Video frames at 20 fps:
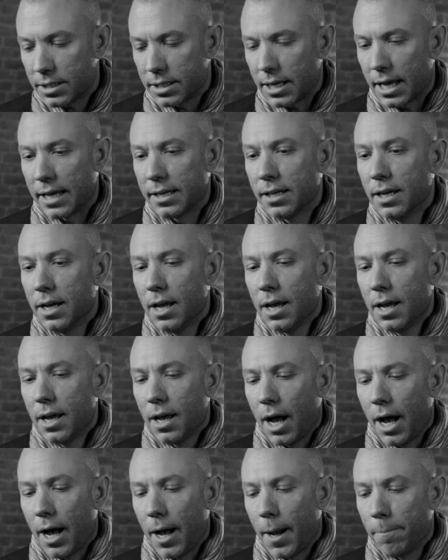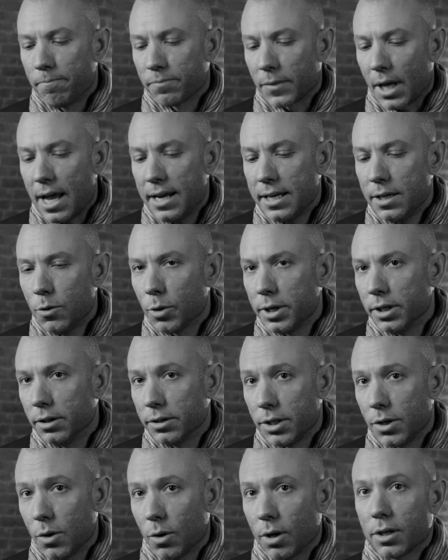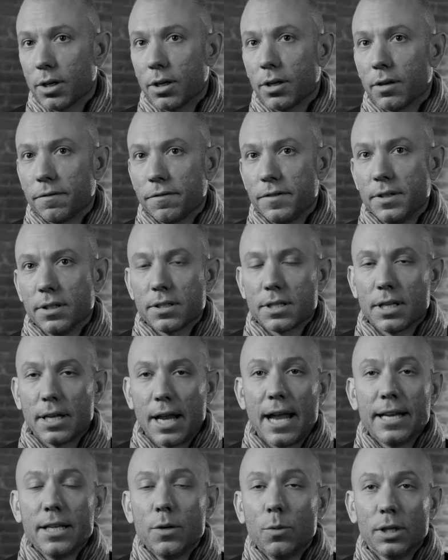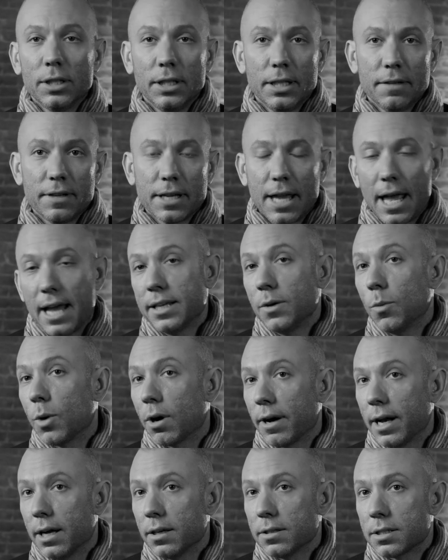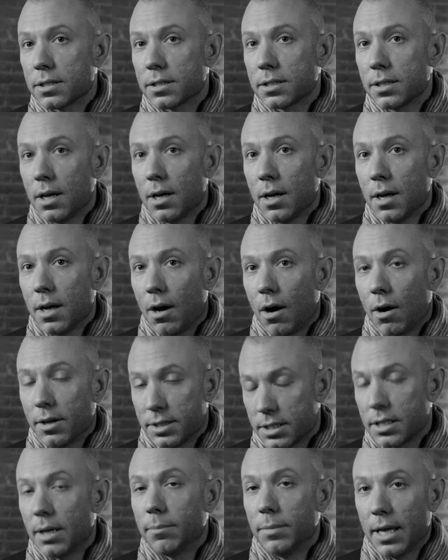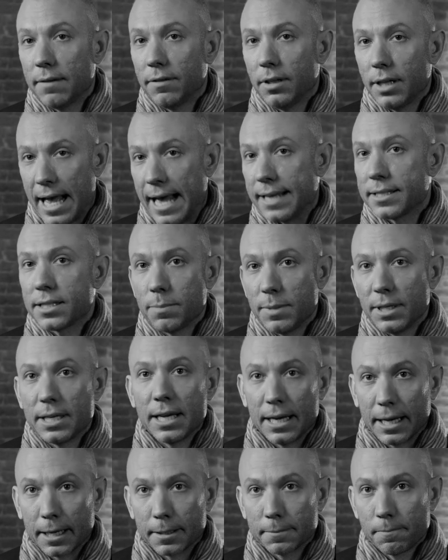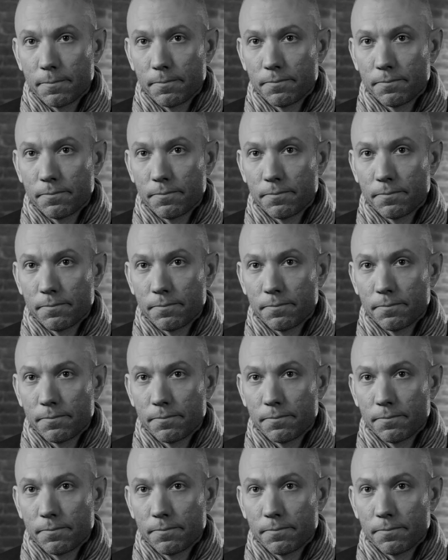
said, um, any real New Yorker feels that anyone living anywhere else on some level has to be kidding.